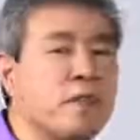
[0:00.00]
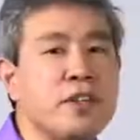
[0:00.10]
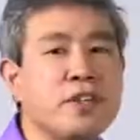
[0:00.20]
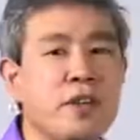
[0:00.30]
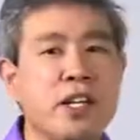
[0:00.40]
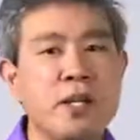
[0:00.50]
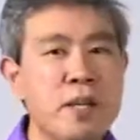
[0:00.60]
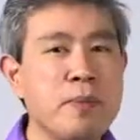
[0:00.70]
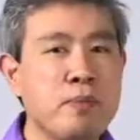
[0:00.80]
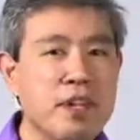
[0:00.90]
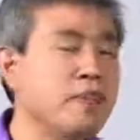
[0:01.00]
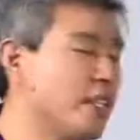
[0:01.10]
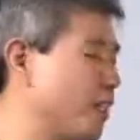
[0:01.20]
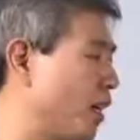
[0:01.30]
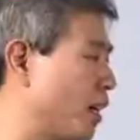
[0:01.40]
First of all, let me
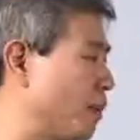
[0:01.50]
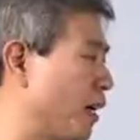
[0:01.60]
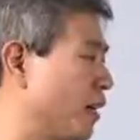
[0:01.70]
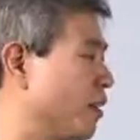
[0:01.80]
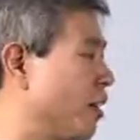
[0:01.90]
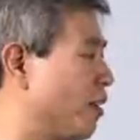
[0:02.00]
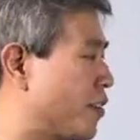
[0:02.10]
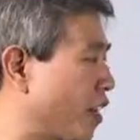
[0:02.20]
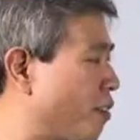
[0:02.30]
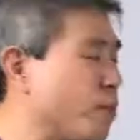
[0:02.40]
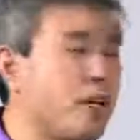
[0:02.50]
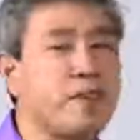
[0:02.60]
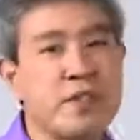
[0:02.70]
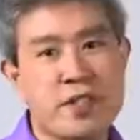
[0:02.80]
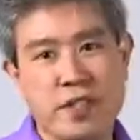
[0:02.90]
briefly talk about software
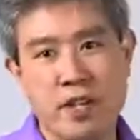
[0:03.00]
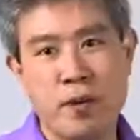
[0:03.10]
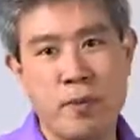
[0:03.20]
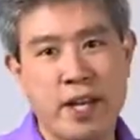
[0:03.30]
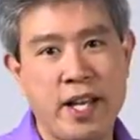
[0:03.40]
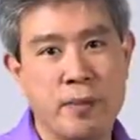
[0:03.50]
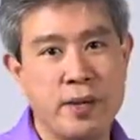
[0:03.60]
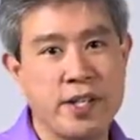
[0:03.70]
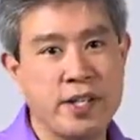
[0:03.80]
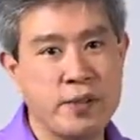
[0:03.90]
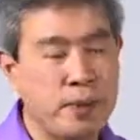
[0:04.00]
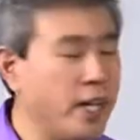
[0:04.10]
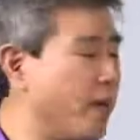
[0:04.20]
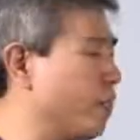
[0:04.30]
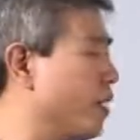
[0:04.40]
versus hardware calibrated
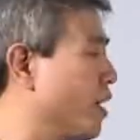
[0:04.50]
display.